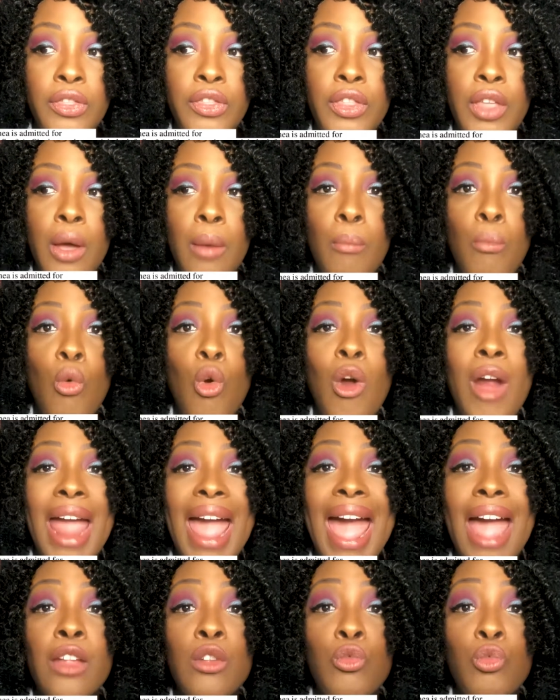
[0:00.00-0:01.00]
the more
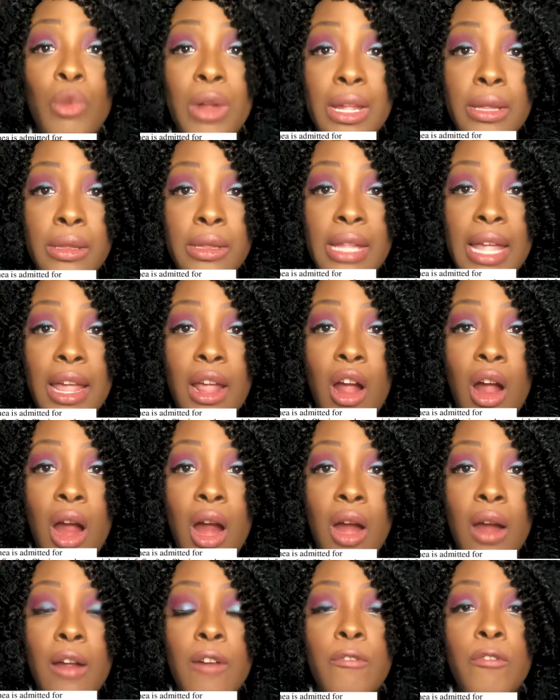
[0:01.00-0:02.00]
at risk they
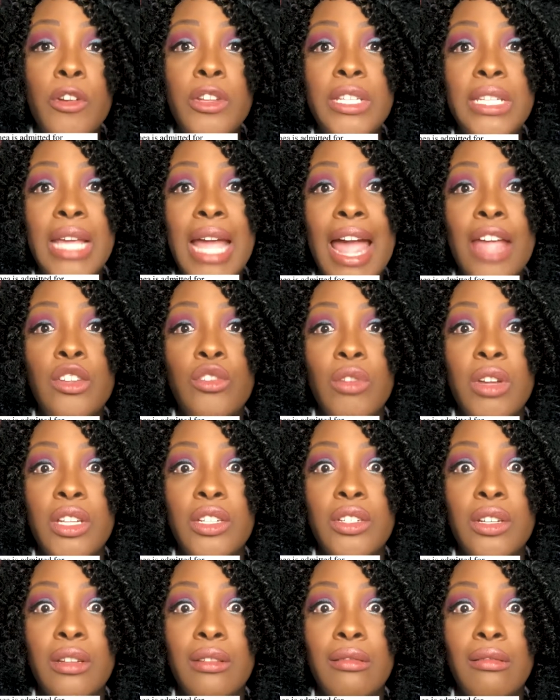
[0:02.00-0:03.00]
are for
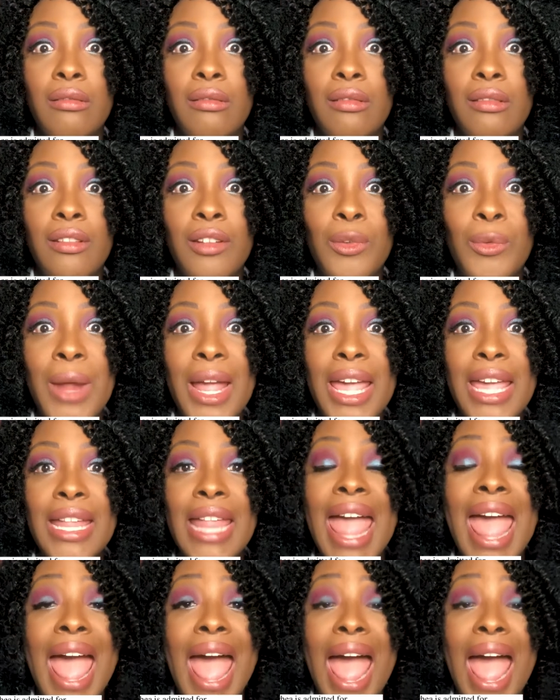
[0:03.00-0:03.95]
dehydration right?